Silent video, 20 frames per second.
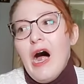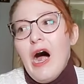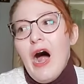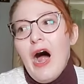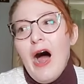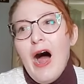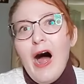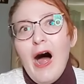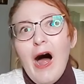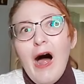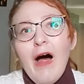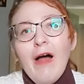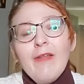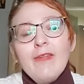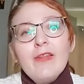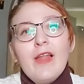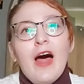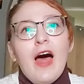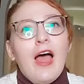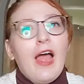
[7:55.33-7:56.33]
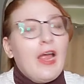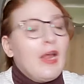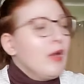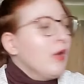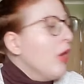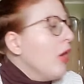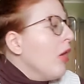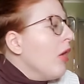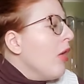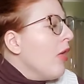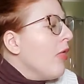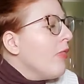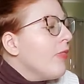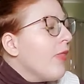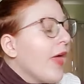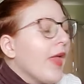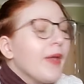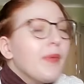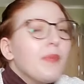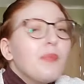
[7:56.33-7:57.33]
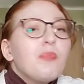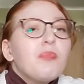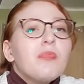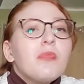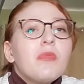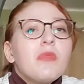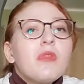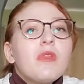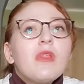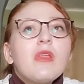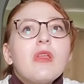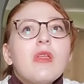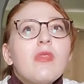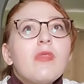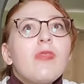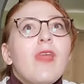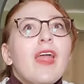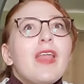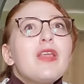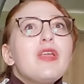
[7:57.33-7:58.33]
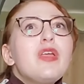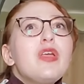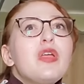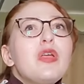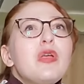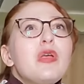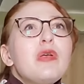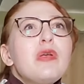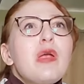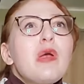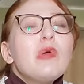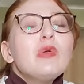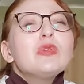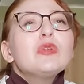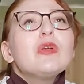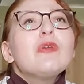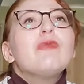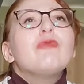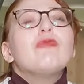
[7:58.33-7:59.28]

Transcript: online then then you, you should